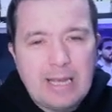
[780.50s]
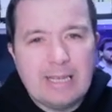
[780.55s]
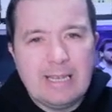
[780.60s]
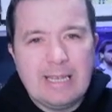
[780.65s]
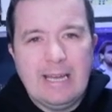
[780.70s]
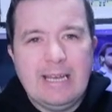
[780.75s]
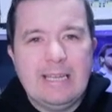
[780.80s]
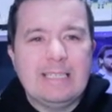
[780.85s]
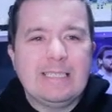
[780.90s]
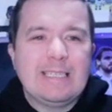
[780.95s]

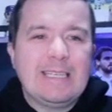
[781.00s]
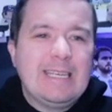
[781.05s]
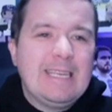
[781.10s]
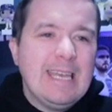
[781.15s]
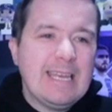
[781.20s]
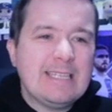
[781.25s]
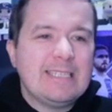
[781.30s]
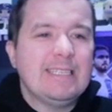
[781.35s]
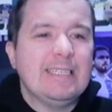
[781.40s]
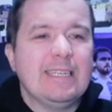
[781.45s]
guys.
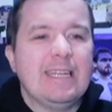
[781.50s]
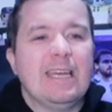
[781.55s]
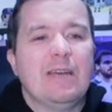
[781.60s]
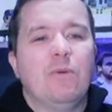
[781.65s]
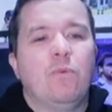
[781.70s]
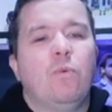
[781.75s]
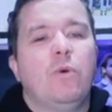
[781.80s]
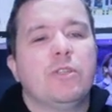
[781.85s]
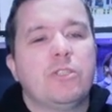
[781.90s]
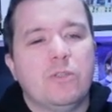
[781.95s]
Get in there.
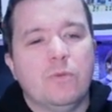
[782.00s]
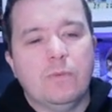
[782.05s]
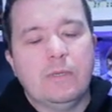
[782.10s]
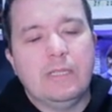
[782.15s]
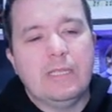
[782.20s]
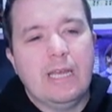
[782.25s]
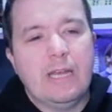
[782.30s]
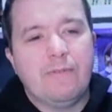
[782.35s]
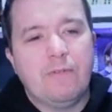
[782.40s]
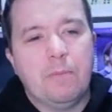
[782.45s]
What a win
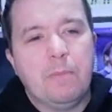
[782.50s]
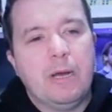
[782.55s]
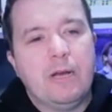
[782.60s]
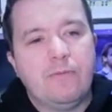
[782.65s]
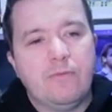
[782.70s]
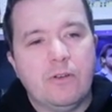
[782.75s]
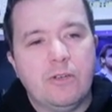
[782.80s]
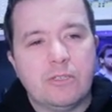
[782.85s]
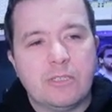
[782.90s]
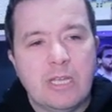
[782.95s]
there for
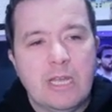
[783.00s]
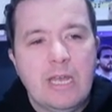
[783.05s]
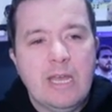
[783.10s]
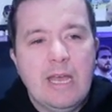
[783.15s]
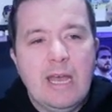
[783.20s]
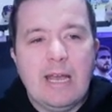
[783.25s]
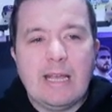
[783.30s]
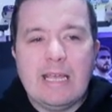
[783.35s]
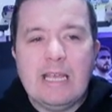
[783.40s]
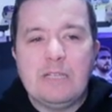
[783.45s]
Pafos
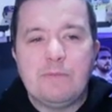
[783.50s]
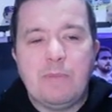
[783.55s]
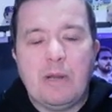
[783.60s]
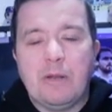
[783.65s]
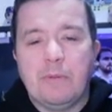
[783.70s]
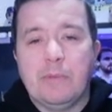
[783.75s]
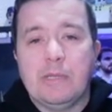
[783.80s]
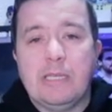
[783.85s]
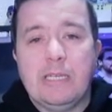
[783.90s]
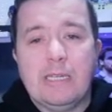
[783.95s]
against
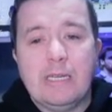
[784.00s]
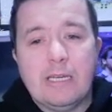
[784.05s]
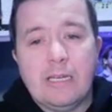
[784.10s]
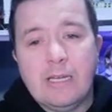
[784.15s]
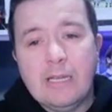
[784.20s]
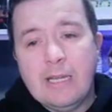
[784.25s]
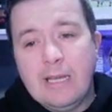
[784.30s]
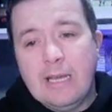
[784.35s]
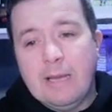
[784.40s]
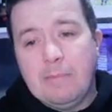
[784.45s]
Paralimni,
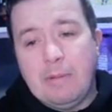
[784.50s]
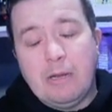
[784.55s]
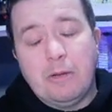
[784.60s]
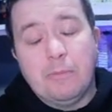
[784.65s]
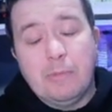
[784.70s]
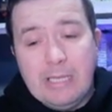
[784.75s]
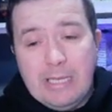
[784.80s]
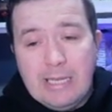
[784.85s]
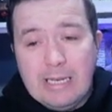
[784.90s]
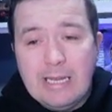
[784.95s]
Paralimni,